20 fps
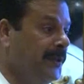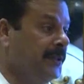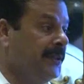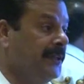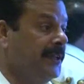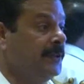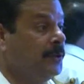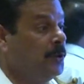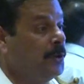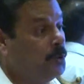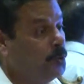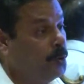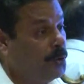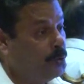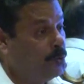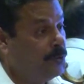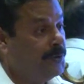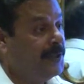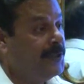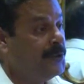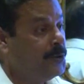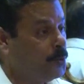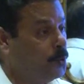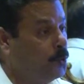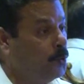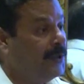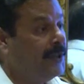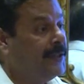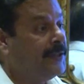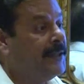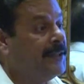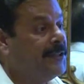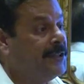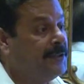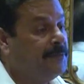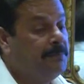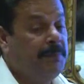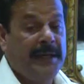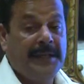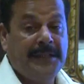when they are not going to the school and
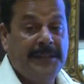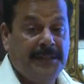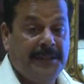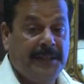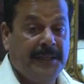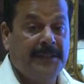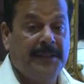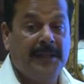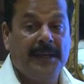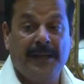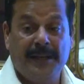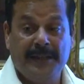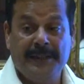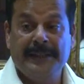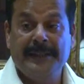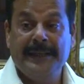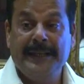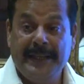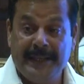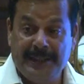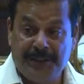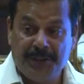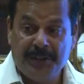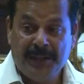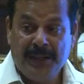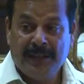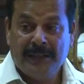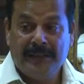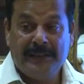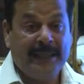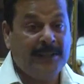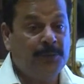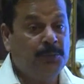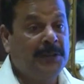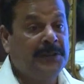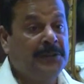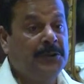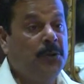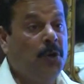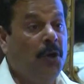getting married at the early age. That
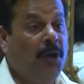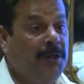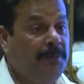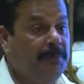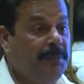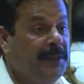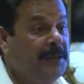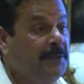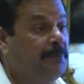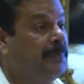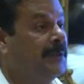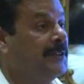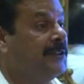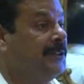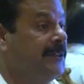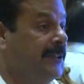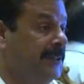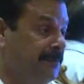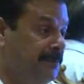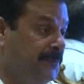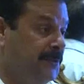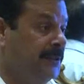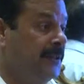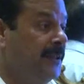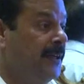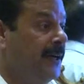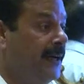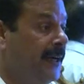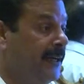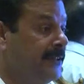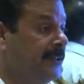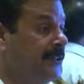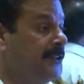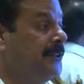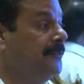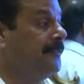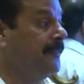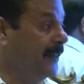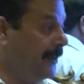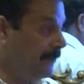was not being perceived as a
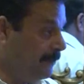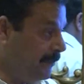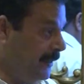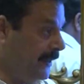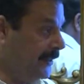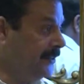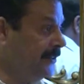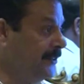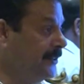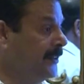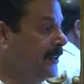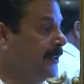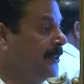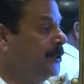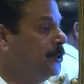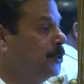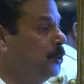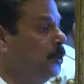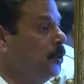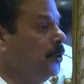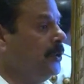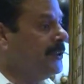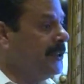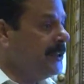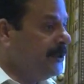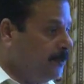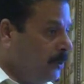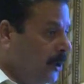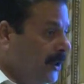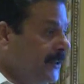development. So this